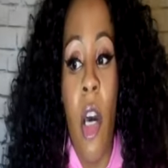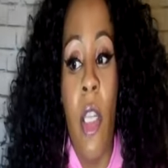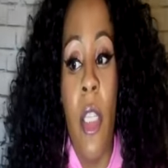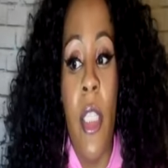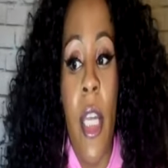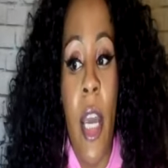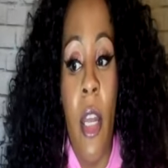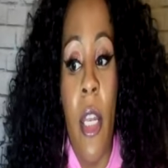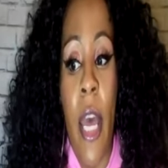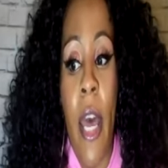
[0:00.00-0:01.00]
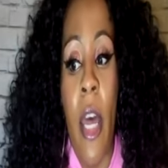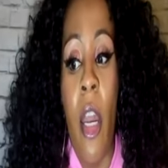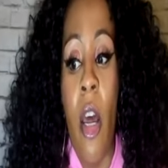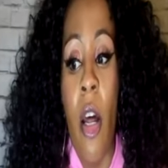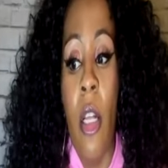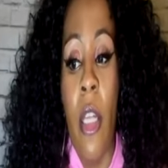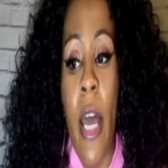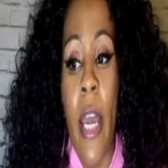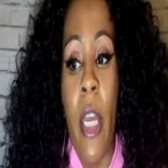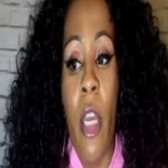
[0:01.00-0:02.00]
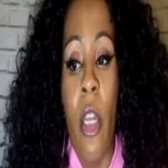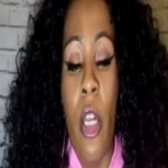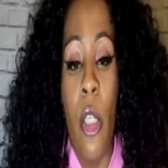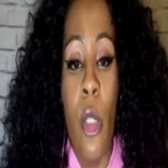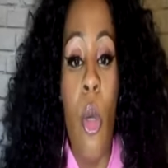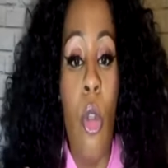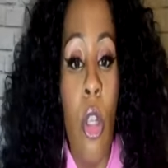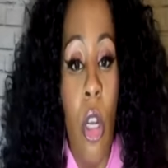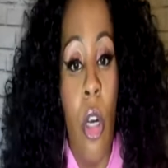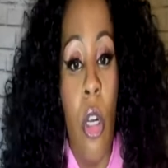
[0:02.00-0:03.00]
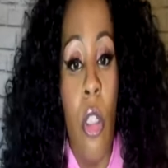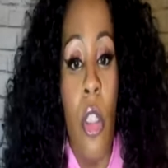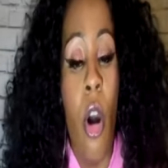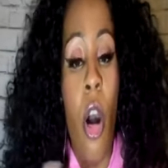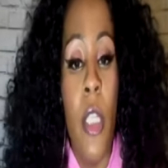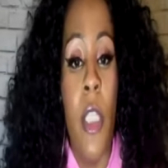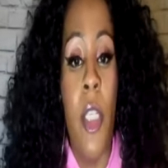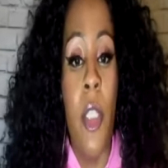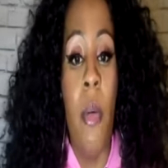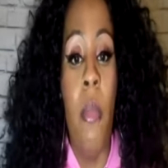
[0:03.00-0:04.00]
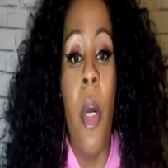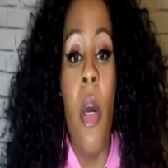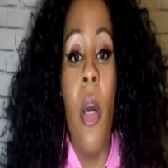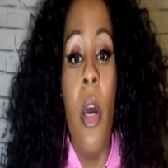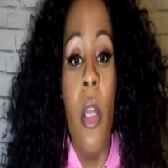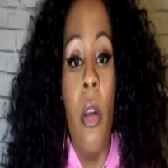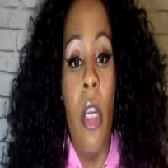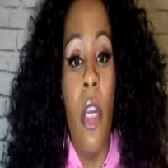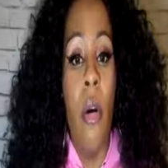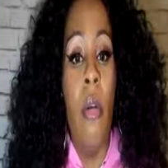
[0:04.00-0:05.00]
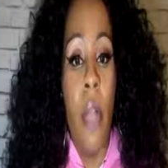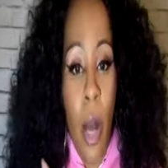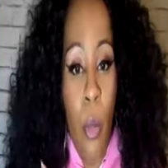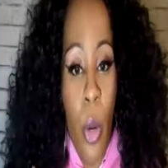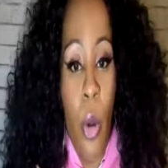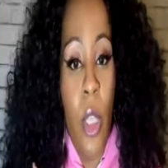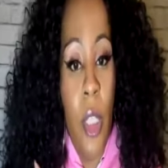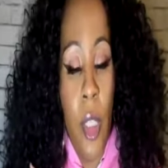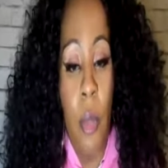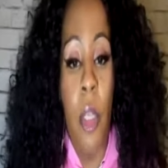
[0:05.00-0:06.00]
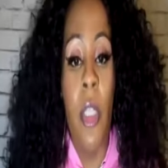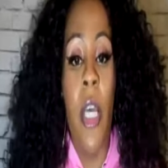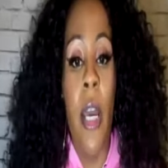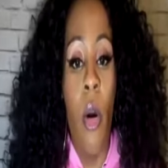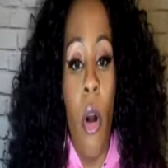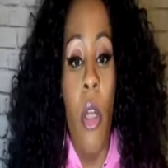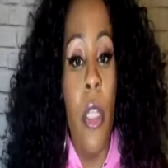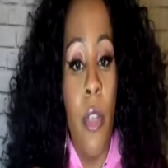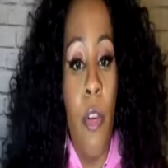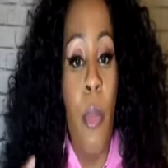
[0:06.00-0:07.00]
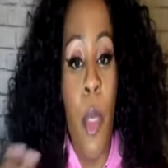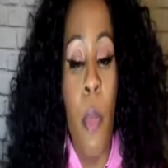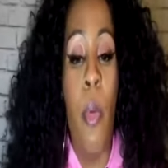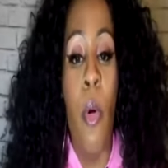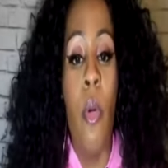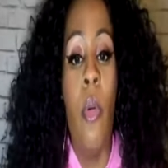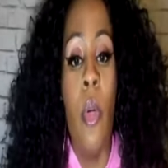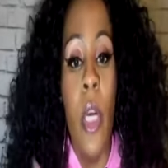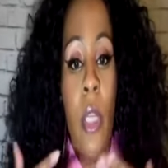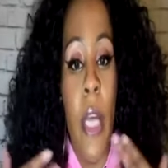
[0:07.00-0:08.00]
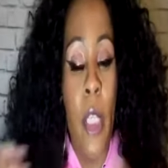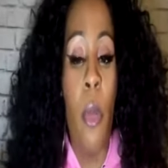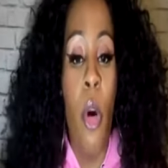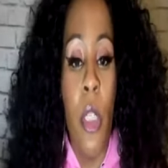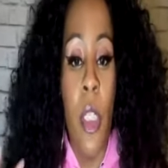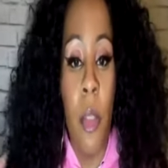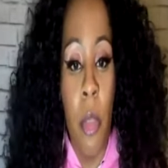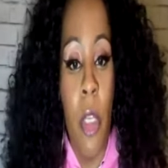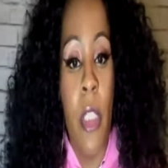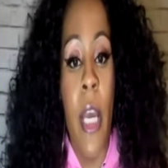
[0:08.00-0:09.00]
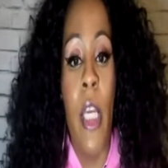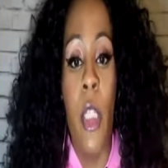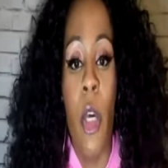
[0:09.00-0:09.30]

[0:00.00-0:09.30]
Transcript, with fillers: to understand that like there's no look to autism. You know, I'm what autism looks like. Different people that's what autism looks like.